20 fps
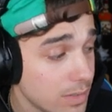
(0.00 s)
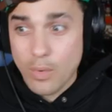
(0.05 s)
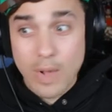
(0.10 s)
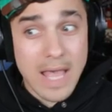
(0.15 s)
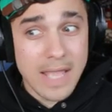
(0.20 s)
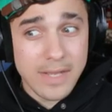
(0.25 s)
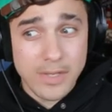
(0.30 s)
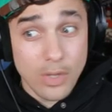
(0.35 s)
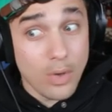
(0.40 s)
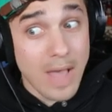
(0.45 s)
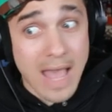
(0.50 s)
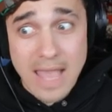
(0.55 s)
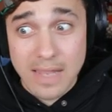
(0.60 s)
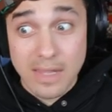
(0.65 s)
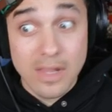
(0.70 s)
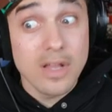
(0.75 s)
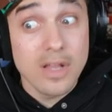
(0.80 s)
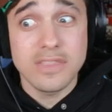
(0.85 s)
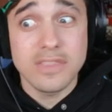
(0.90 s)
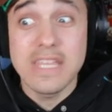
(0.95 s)
Why do I
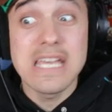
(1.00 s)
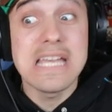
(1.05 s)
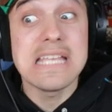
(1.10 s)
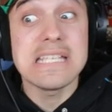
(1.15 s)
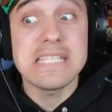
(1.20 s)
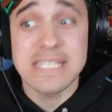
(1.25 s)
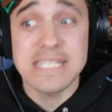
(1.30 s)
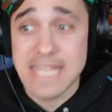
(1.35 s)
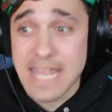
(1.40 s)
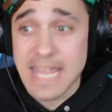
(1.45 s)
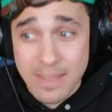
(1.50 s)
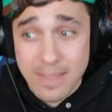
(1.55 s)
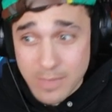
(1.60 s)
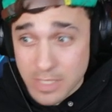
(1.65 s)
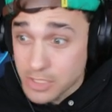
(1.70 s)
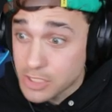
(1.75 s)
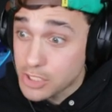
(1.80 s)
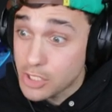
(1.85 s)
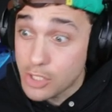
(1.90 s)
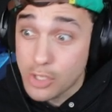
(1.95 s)
look the same
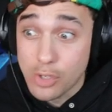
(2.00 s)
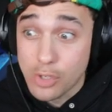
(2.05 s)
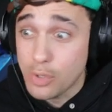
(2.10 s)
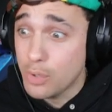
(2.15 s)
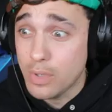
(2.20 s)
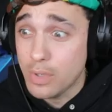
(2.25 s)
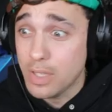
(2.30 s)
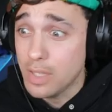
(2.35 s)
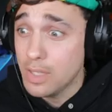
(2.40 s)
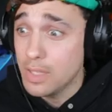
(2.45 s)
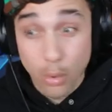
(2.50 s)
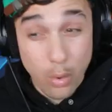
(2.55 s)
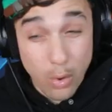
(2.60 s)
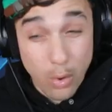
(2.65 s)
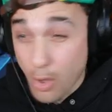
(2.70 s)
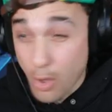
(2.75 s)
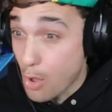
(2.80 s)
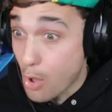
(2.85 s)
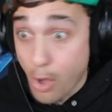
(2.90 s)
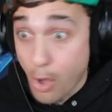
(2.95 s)
as you?
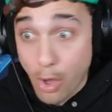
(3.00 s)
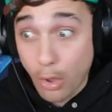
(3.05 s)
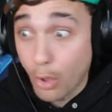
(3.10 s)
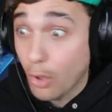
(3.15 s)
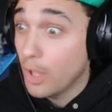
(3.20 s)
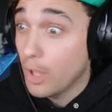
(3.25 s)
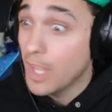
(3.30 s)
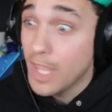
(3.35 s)
Whoa.